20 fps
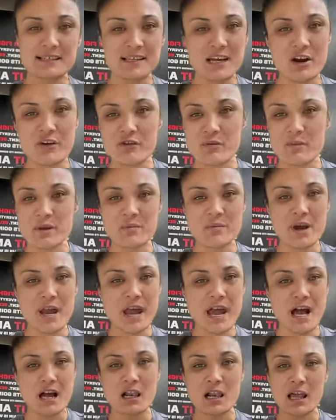Now remember,
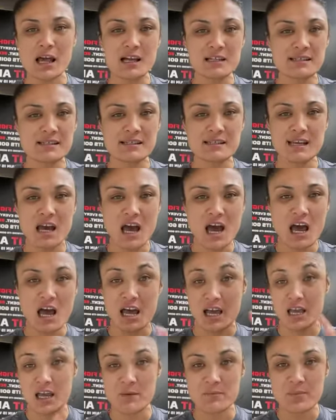our classes
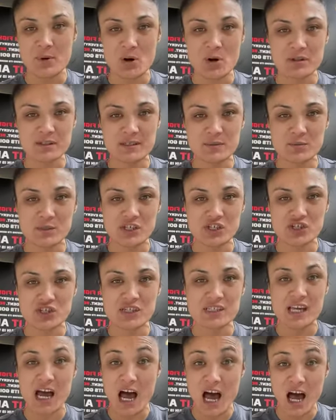are HIIT box, which
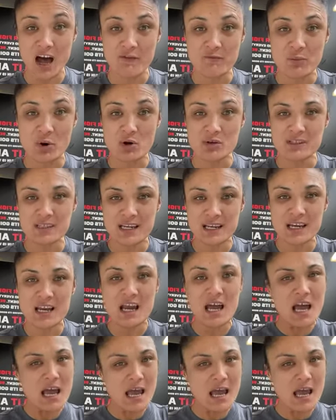is half boxing